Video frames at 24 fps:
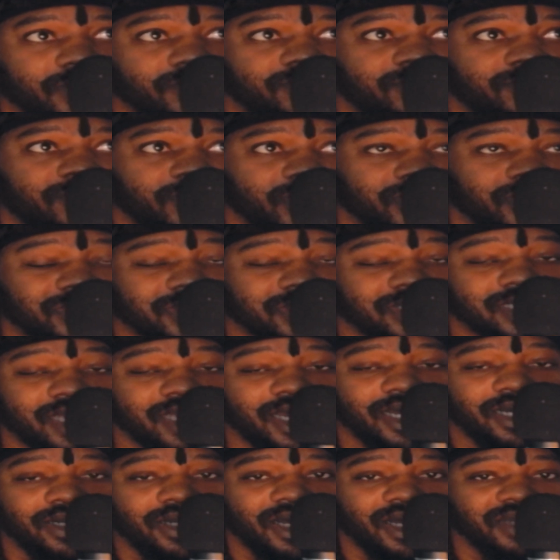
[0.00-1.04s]

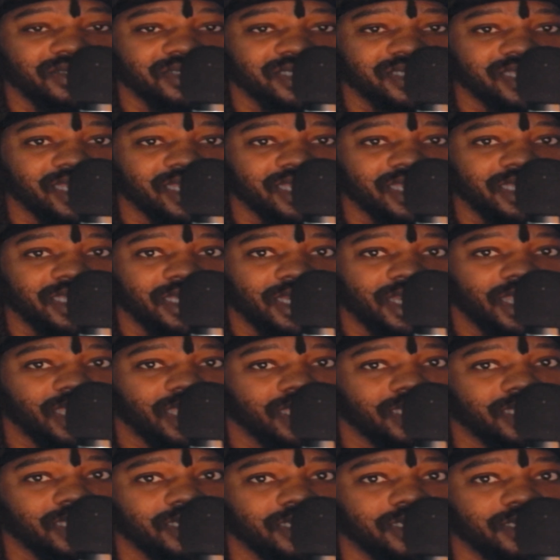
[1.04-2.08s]
versatile, I'll say,
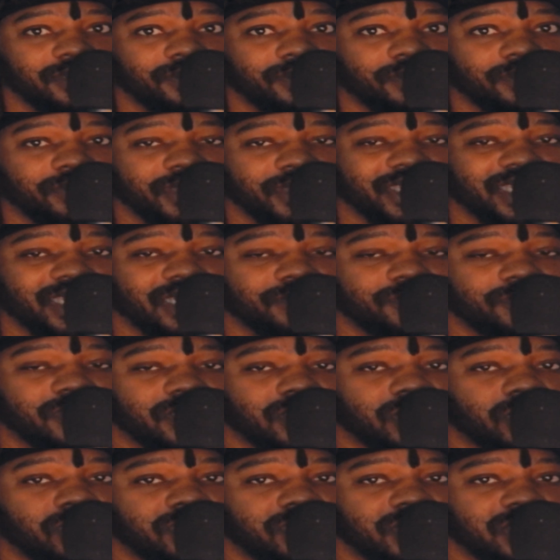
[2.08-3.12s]
in being able to
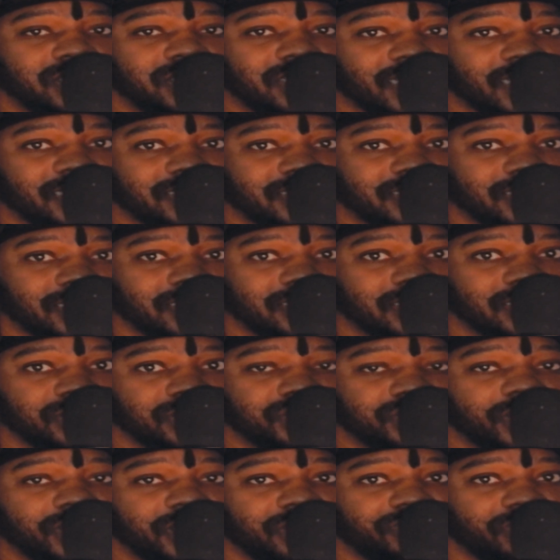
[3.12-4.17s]
load these assets and
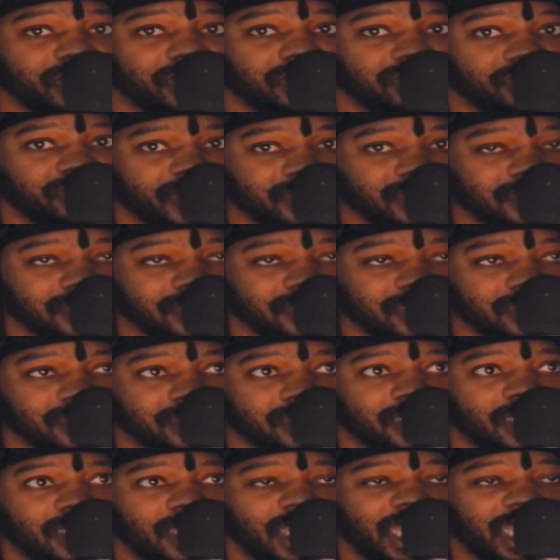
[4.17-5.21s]
generate your assets.
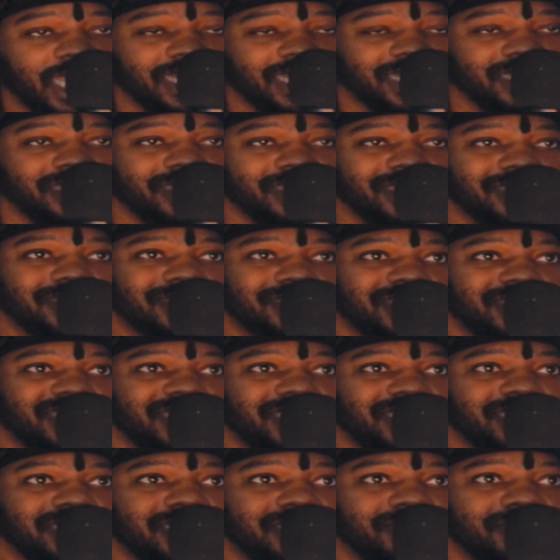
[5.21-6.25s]
And I think
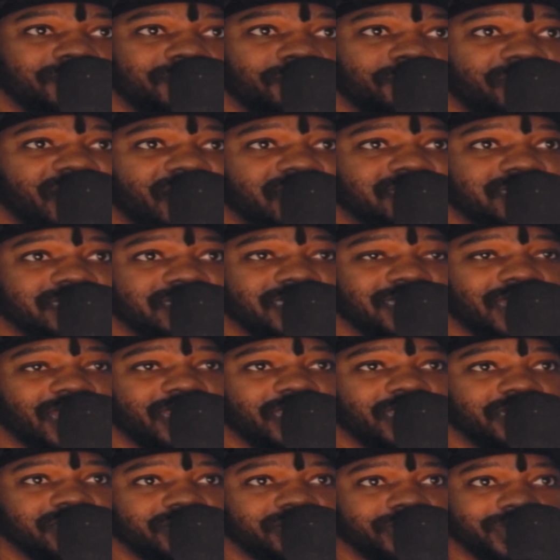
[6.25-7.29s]
the best thing I
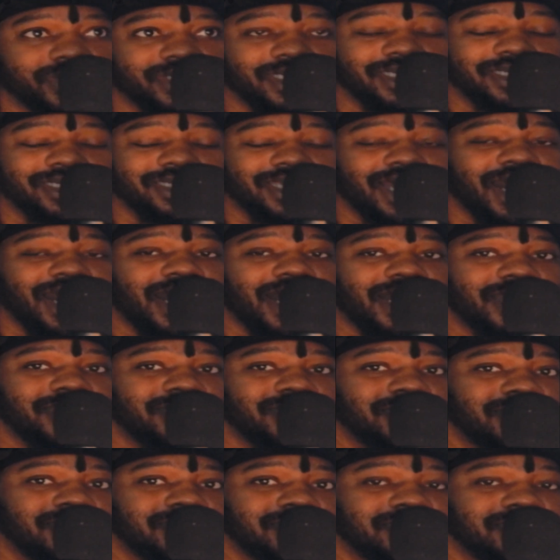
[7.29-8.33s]
can do to not
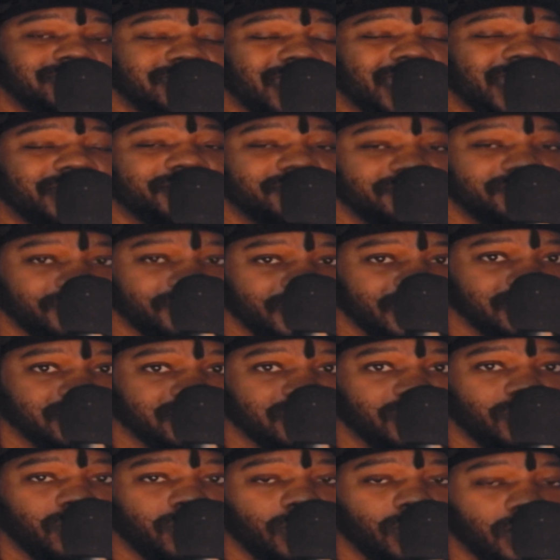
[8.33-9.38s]
sacrifice
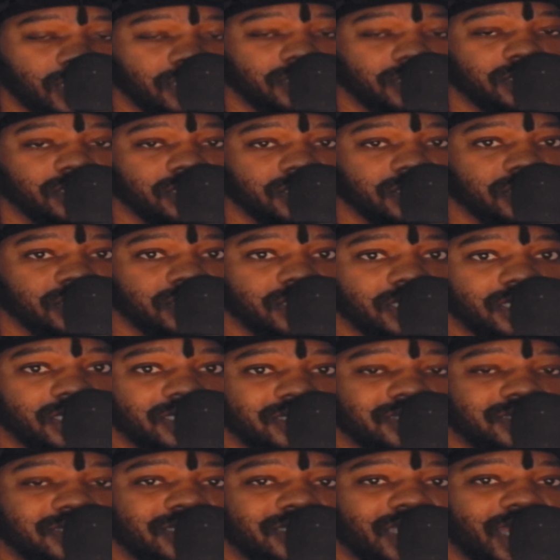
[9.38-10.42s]
quality
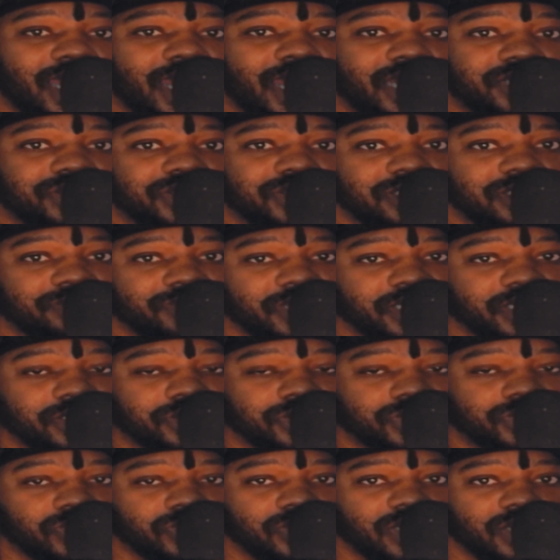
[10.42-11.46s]
is to actually make
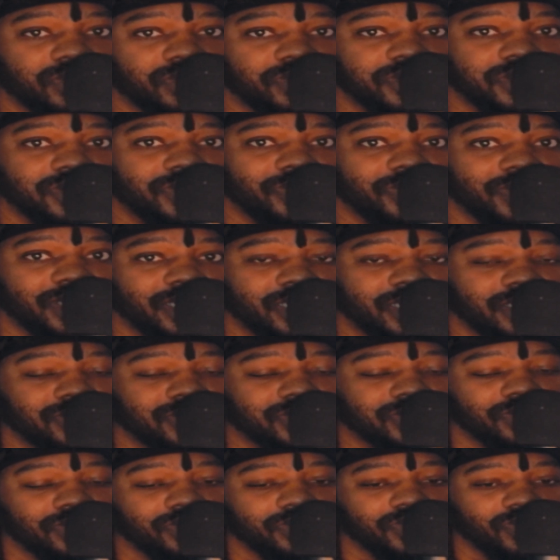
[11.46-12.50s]
sure that we're doing it in a
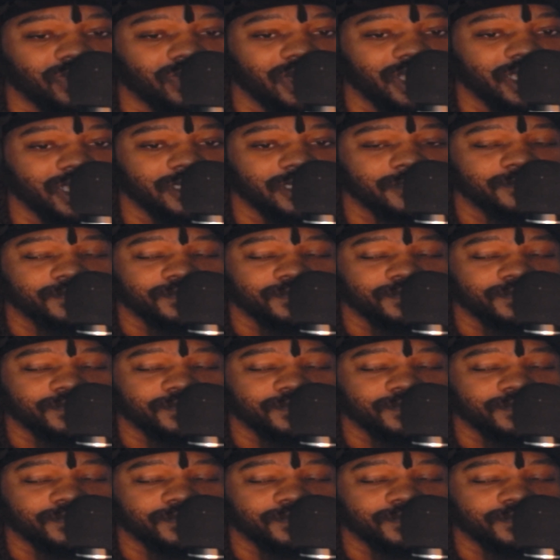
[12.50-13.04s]
certain way